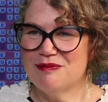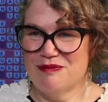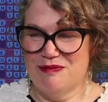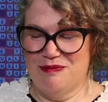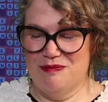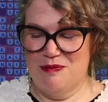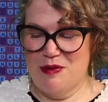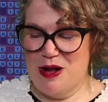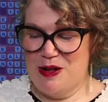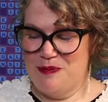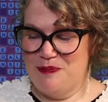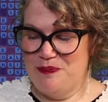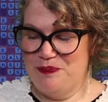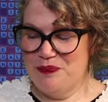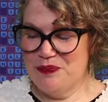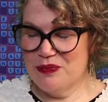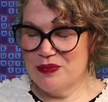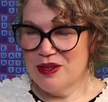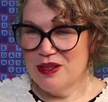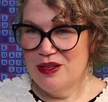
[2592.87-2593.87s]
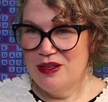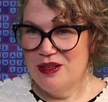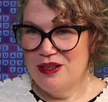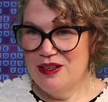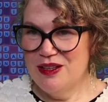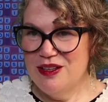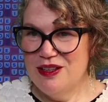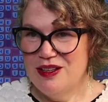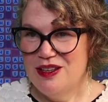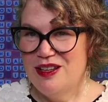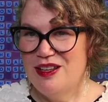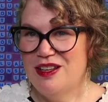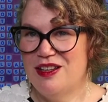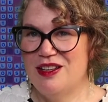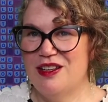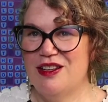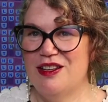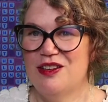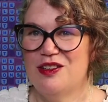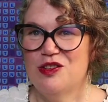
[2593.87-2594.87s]
Well,
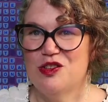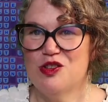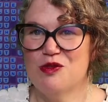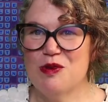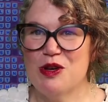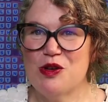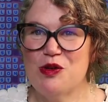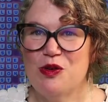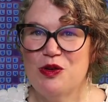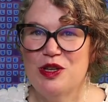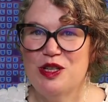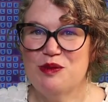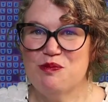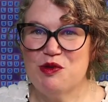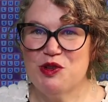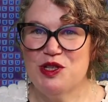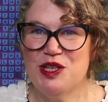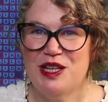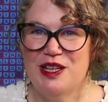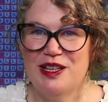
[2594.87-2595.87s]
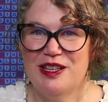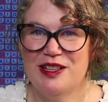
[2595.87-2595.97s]
should we call these proceedings